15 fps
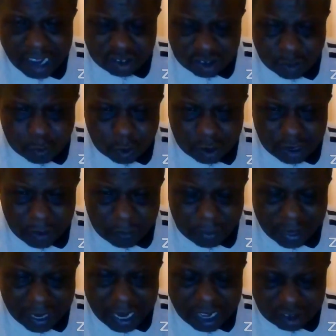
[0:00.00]
I support the
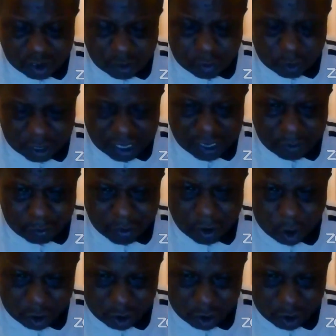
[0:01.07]
bill. I supported the bill.